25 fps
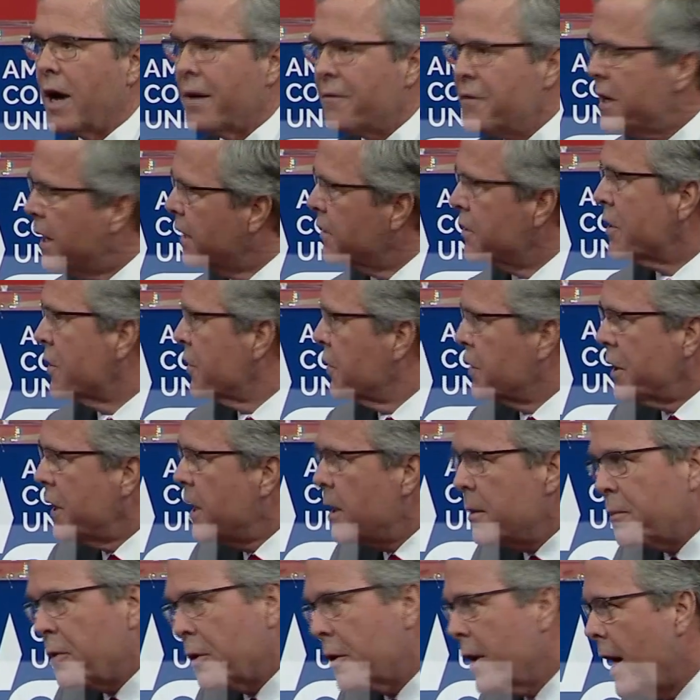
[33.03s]
I've yet to
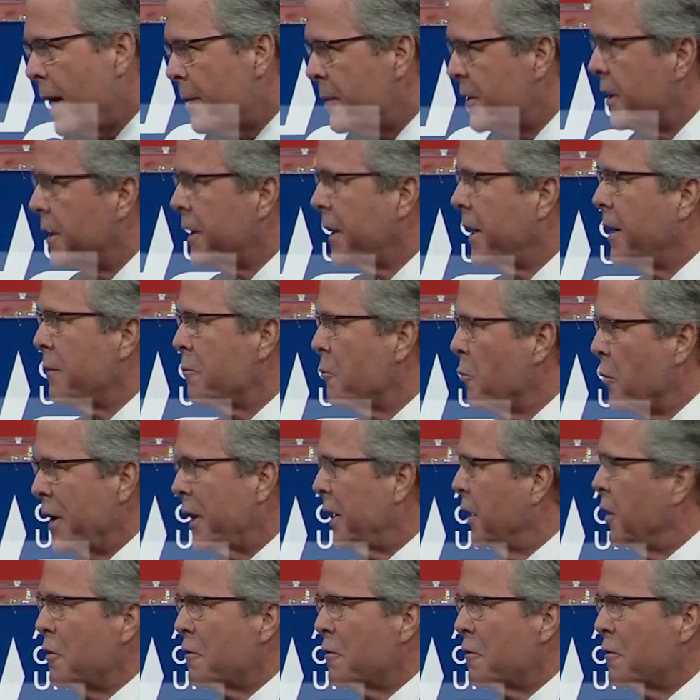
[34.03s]
see. Perhaps it went